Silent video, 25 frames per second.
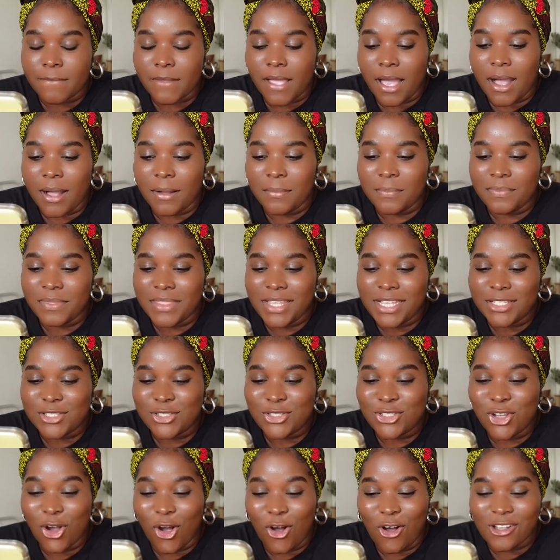um, these
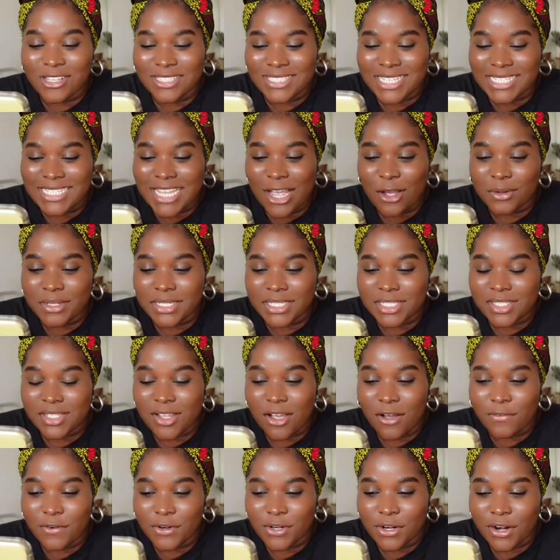dolls. That's how I
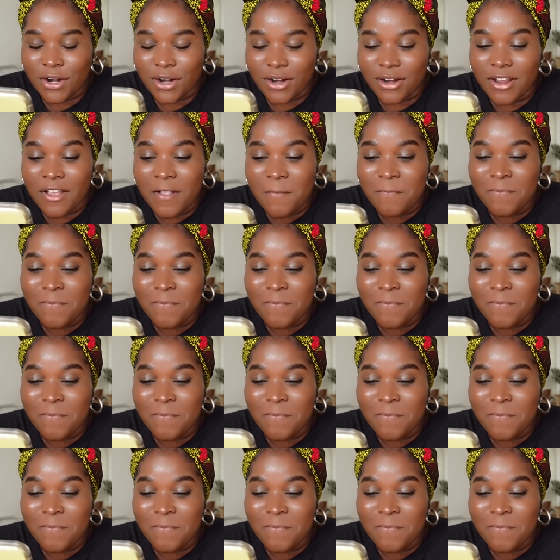discovered her.